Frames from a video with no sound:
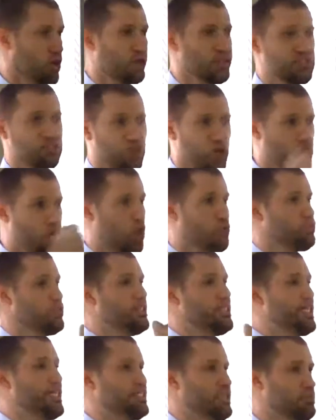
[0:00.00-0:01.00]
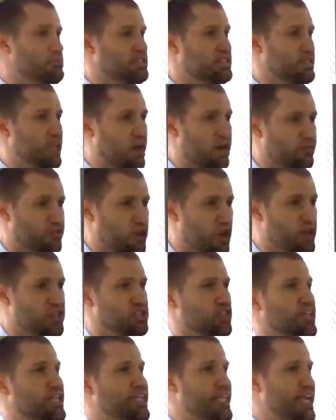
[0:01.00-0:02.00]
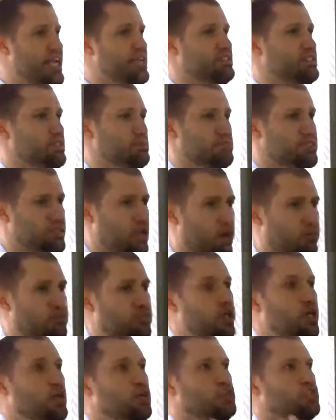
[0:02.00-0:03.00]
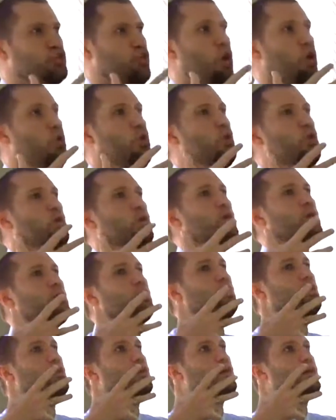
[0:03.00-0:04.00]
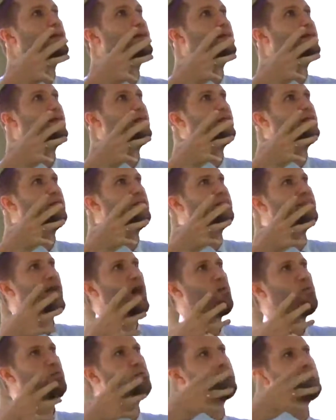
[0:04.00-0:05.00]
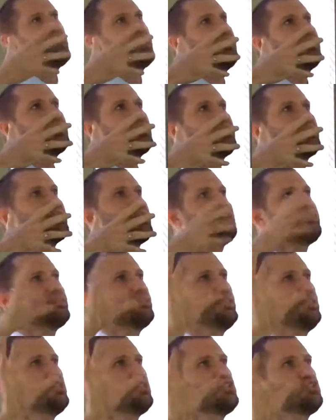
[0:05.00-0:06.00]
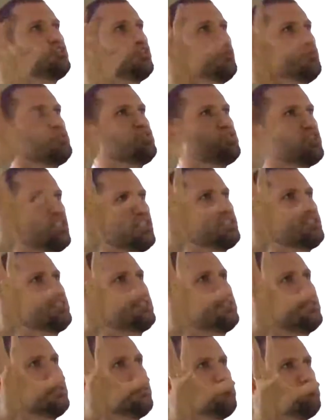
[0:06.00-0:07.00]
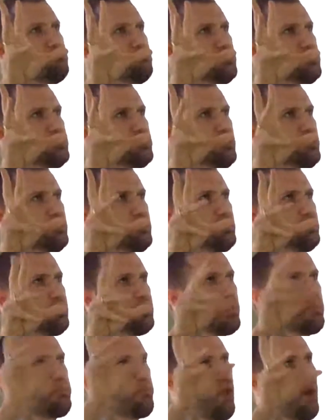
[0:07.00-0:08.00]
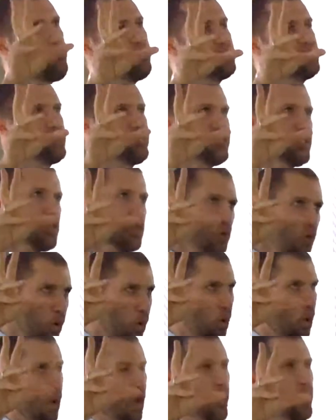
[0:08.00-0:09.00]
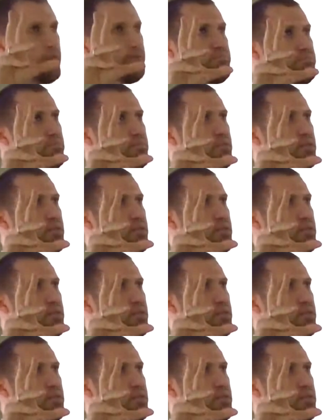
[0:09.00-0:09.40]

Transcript: God does not contradict himself. God is not against himself. So, that would mean that these two systems, the promise and the law,